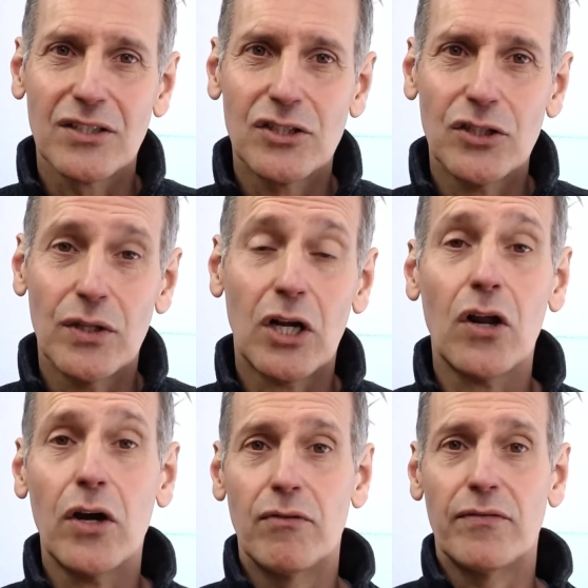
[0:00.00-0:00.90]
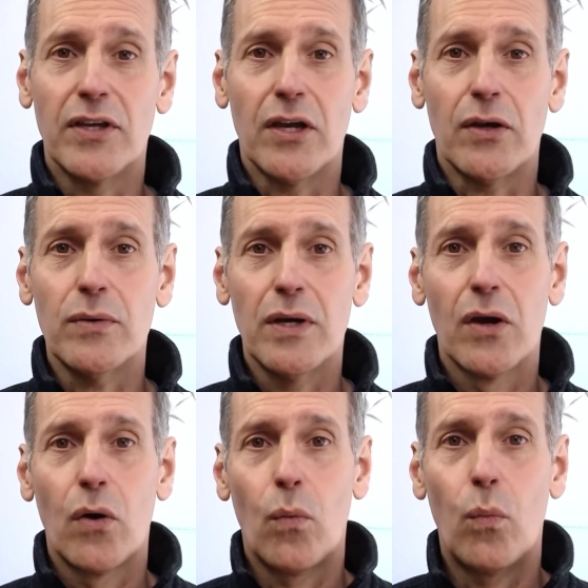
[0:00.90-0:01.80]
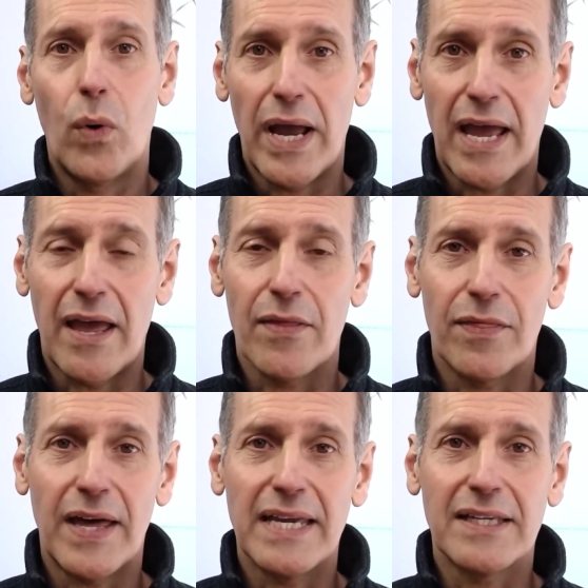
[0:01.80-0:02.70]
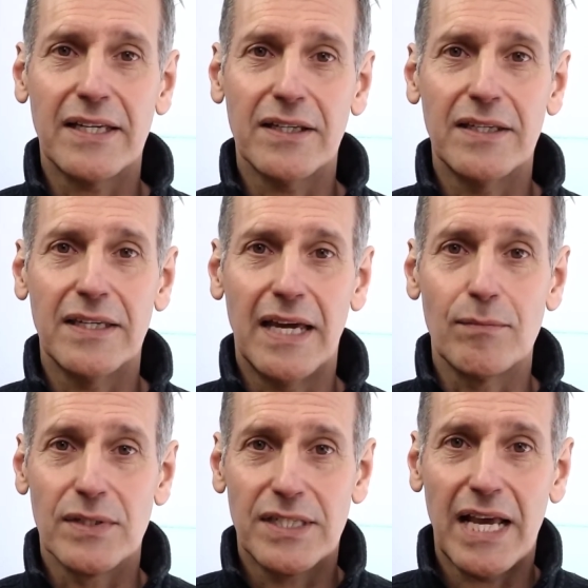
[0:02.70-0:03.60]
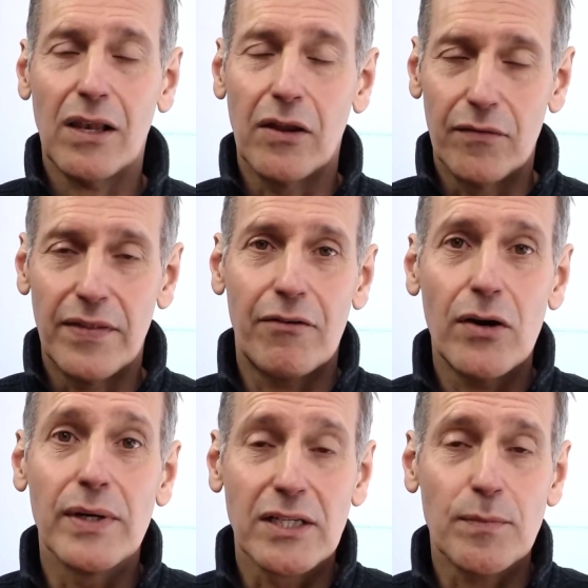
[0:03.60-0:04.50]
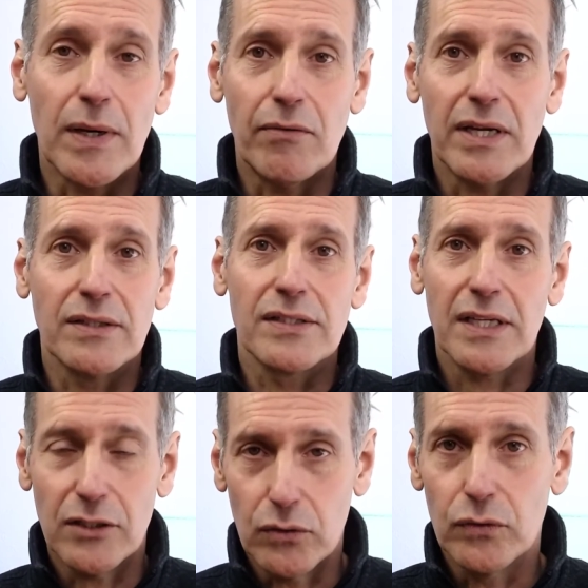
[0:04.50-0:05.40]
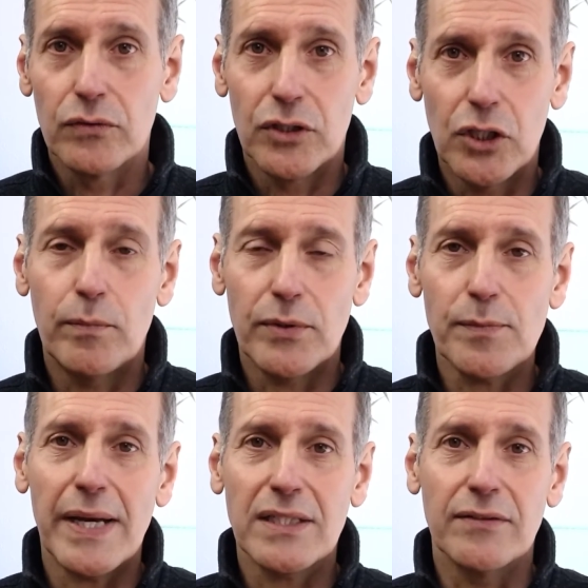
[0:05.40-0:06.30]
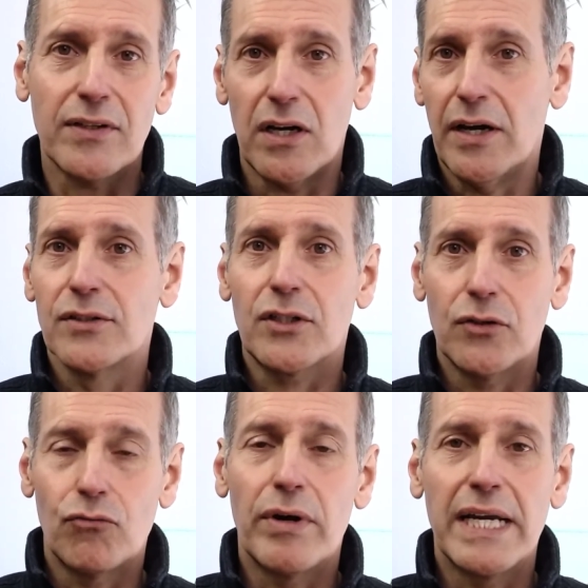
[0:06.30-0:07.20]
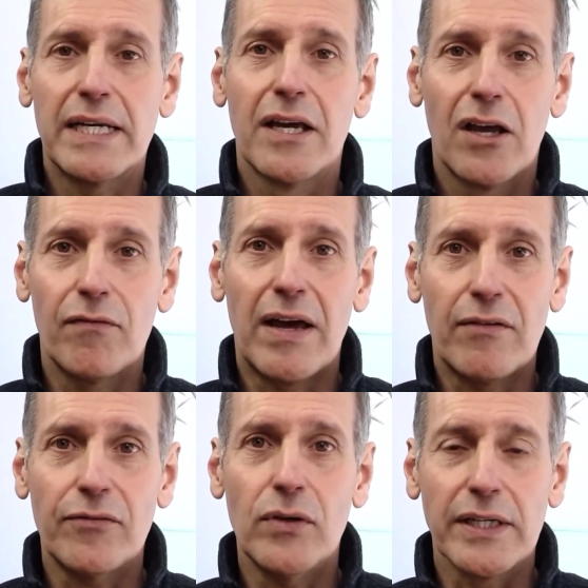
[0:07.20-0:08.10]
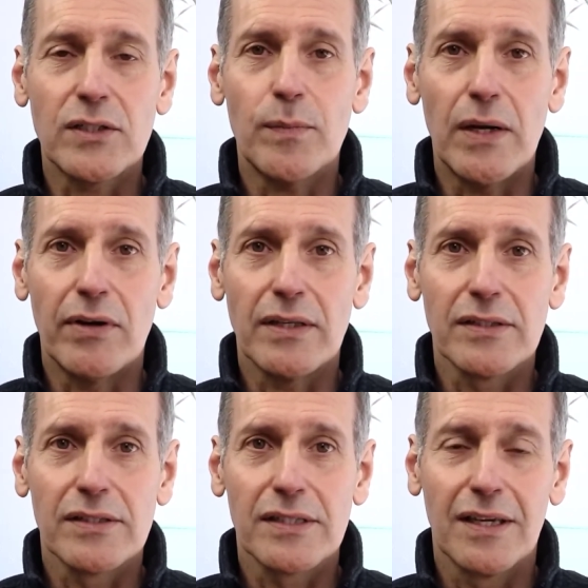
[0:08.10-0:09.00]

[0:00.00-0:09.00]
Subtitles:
to the client review where they can tell of their own experience, and your new prospective clients can read of that full experience.